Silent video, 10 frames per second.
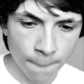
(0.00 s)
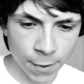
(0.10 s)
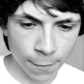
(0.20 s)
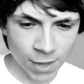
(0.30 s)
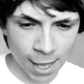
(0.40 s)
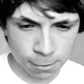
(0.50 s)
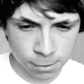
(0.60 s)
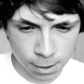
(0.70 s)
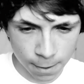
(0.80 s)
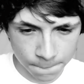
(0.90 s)
But
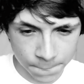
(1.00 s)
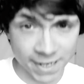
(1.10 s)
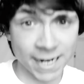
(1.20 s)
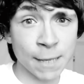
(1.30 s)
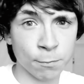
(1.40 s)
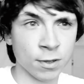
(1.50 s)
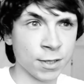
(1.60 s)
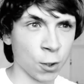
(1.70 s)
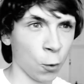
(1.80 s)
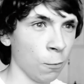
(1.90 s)
then
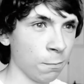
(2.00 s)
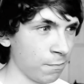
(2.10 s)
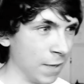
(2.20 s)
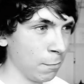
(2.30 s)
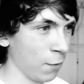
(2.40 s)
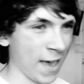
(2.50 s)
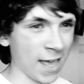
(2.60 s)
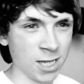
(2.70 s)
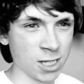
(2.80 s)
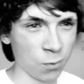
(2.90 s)
Beliebers or Bieber
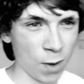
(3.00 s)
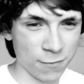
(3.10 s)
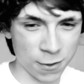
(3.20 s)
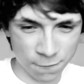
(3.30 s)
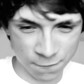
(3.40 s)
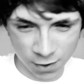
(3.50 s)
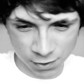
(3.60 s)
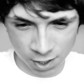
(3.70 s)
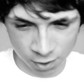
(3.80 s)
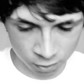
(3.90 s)
fans or whatever the fuck they're